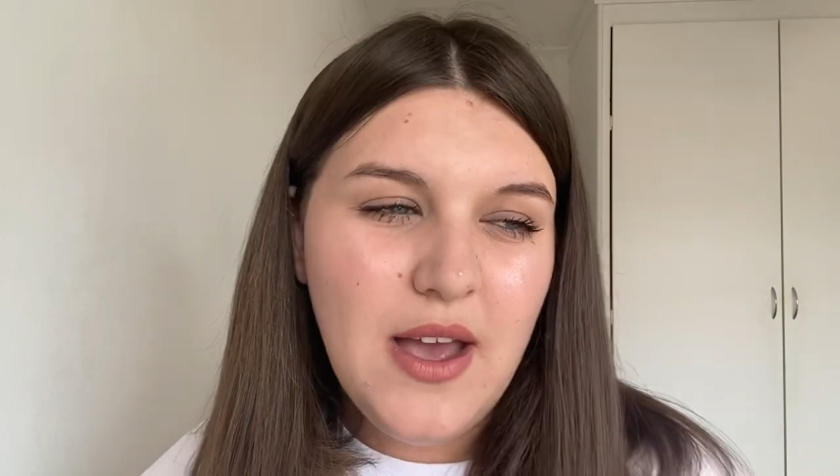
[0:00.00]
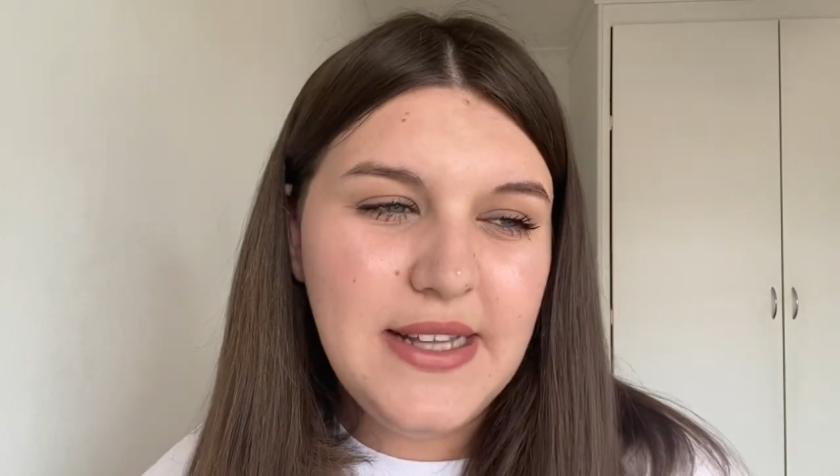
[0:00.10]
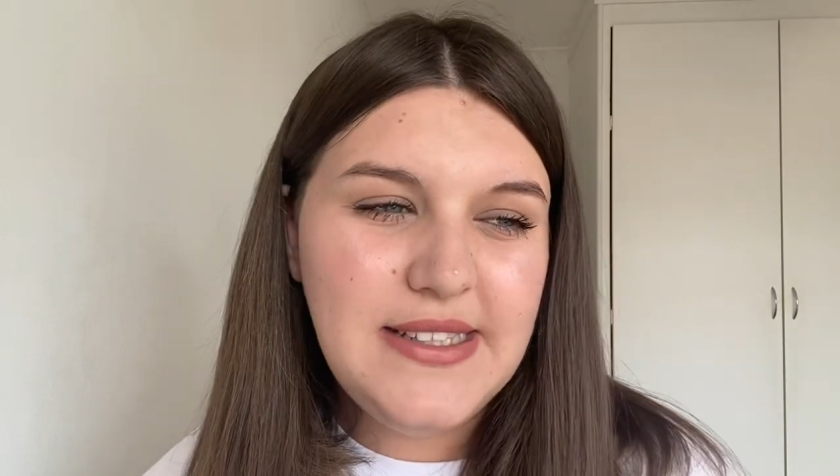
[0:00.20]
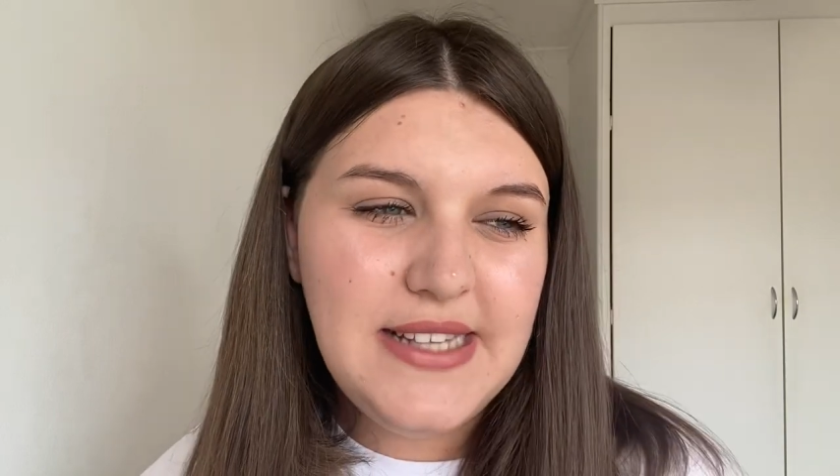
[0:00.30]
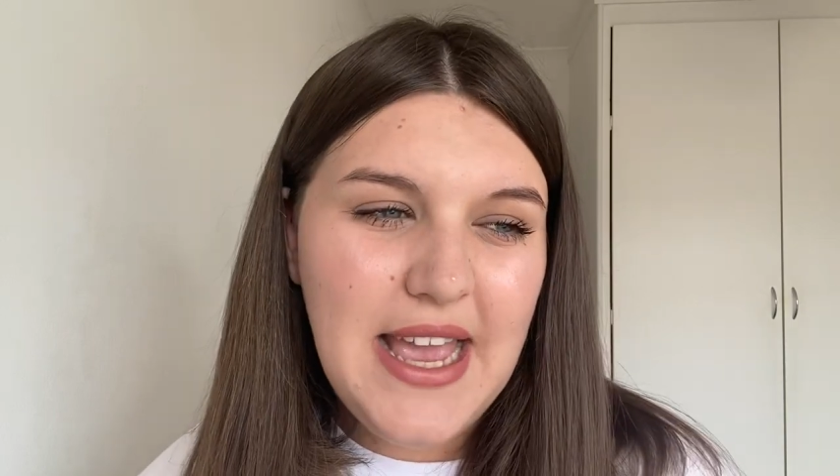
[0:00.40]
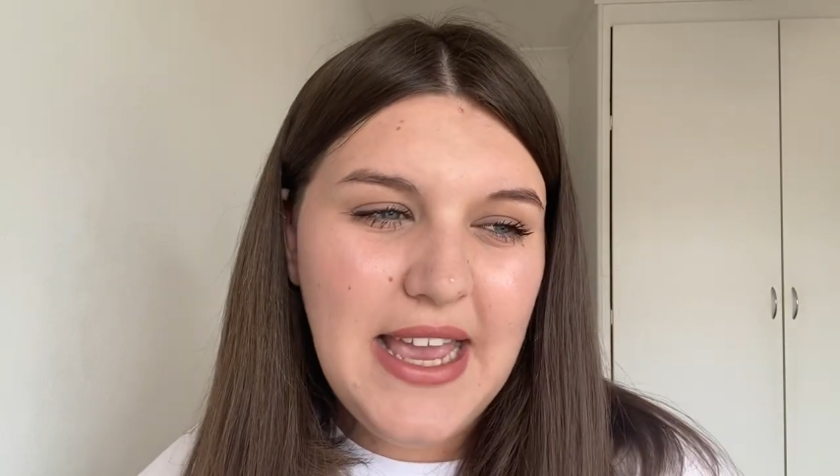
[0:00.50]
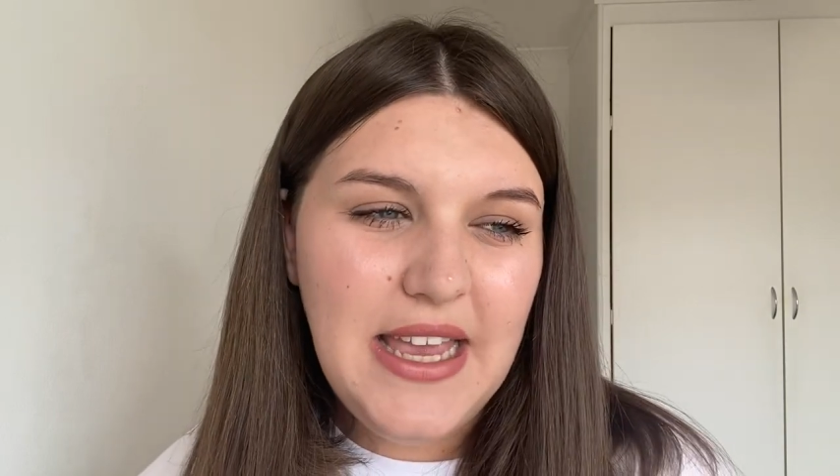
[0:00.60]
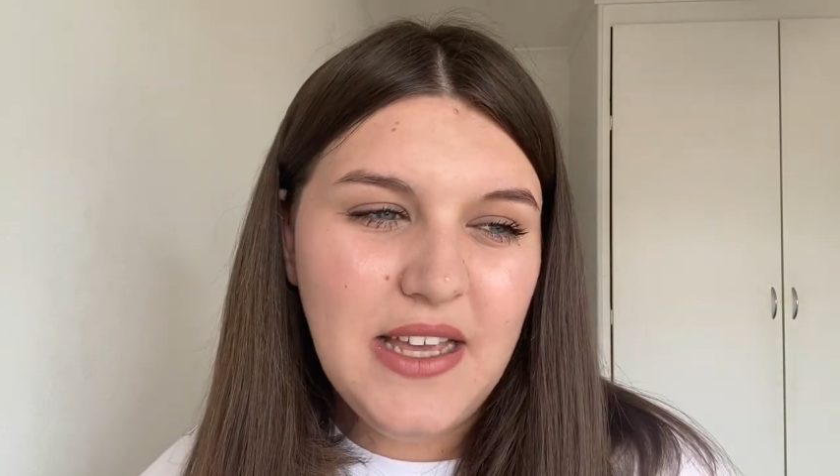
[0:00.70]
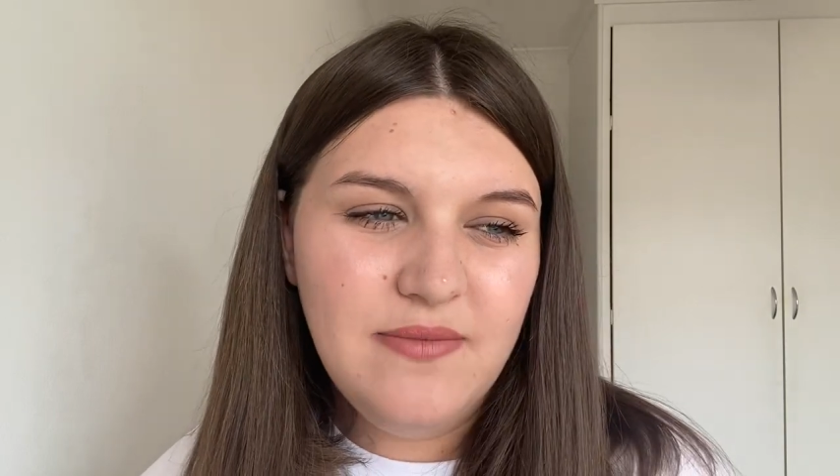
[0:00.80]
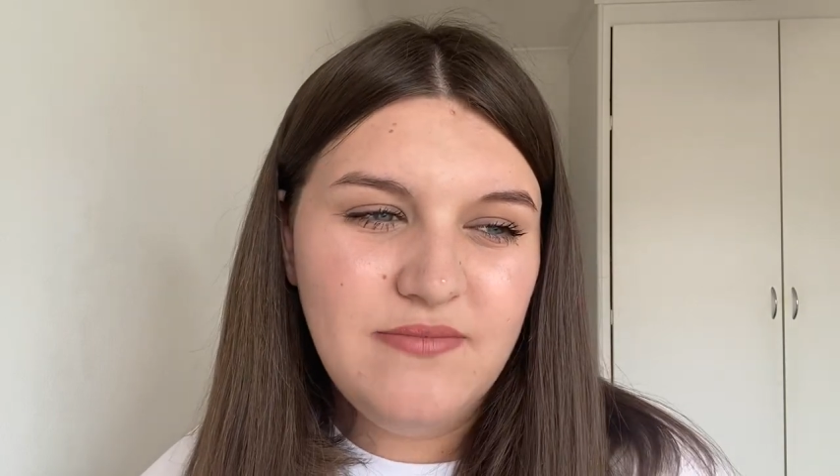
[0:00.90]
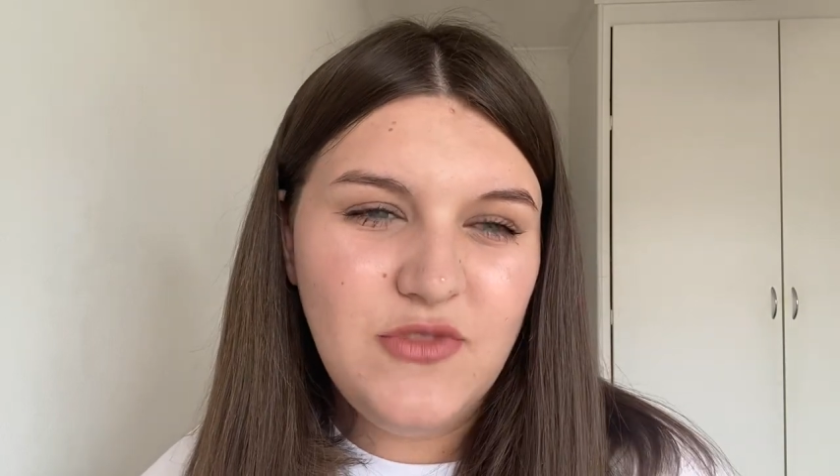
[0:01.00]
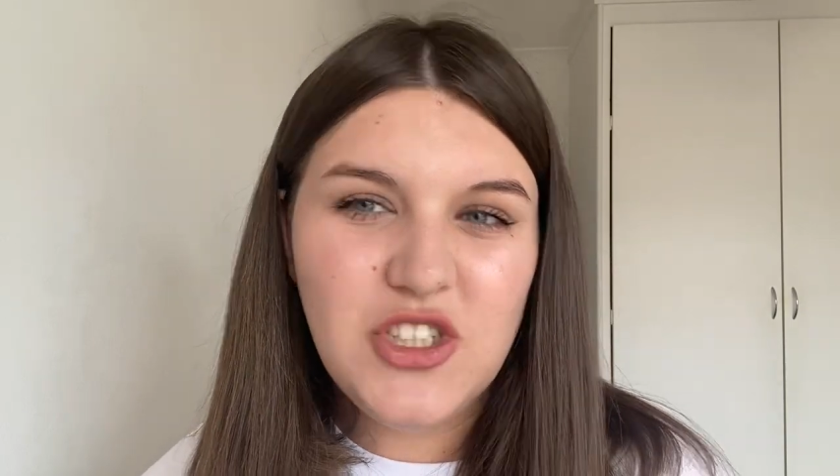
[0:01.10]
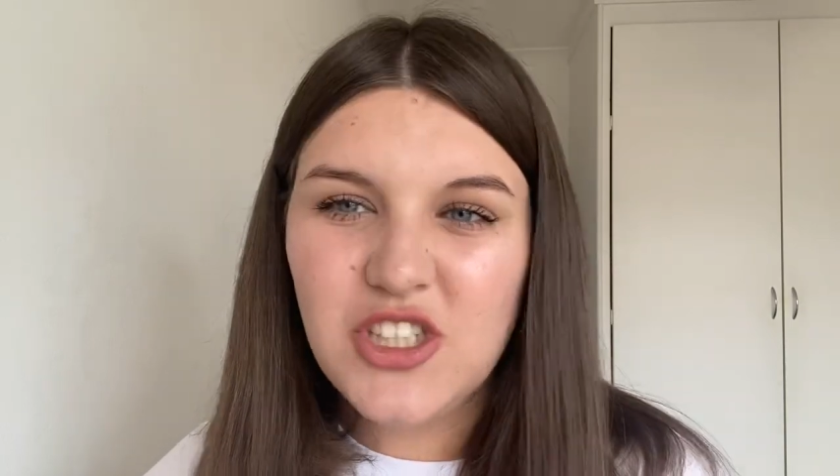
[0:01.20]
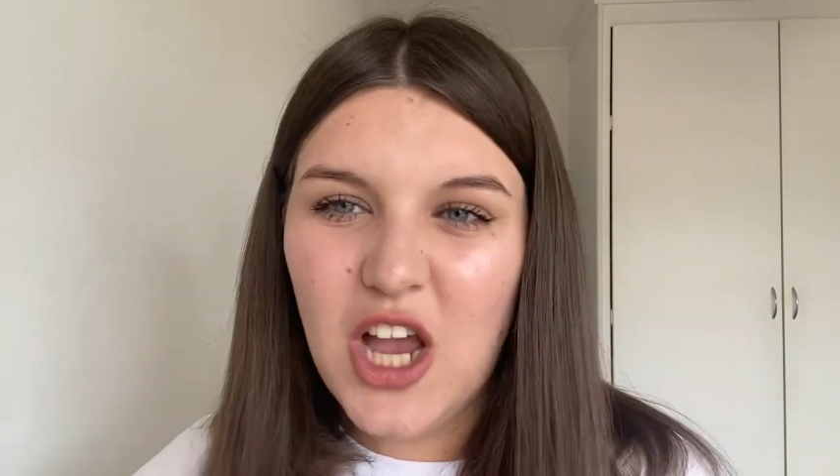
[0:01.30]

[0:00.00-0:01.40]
I'd say, just